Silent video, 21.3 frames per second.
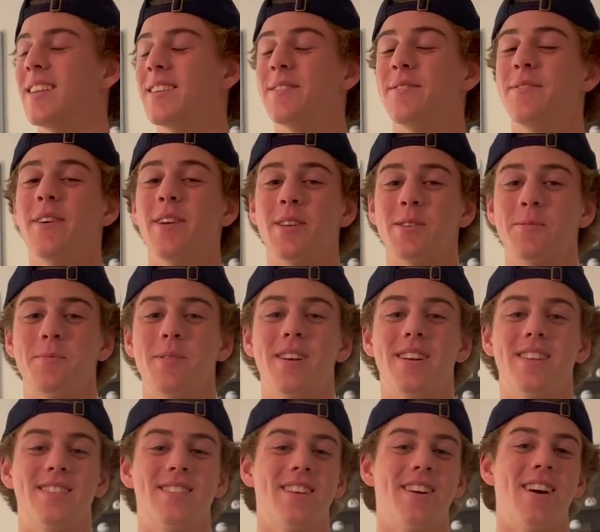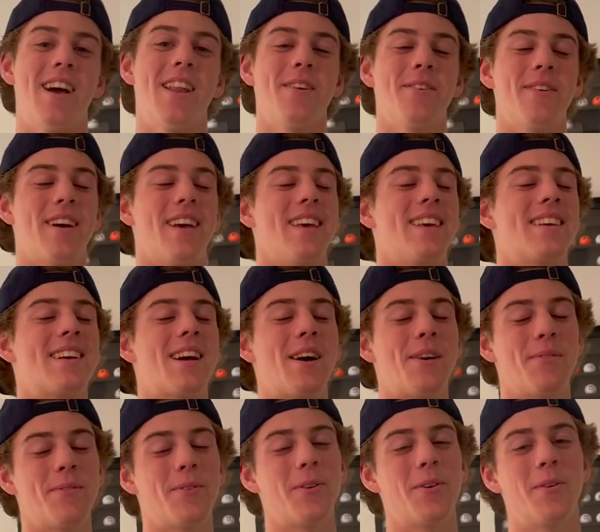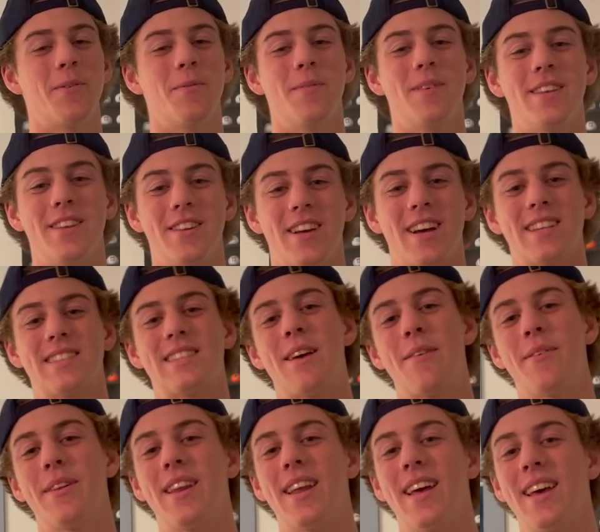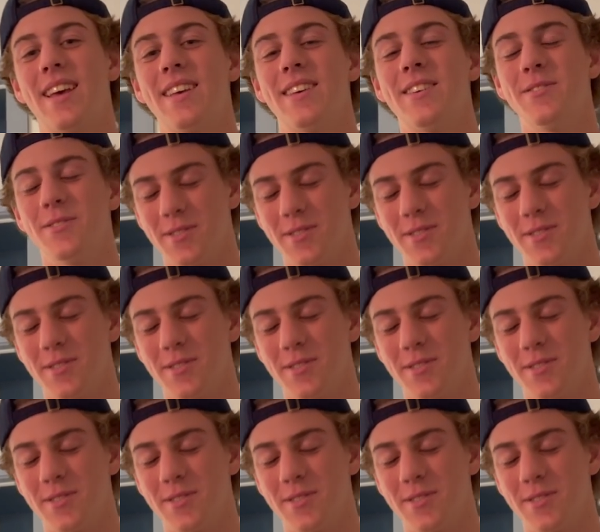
It's a fun experience though. Anyway, compliment me. You guys have a day.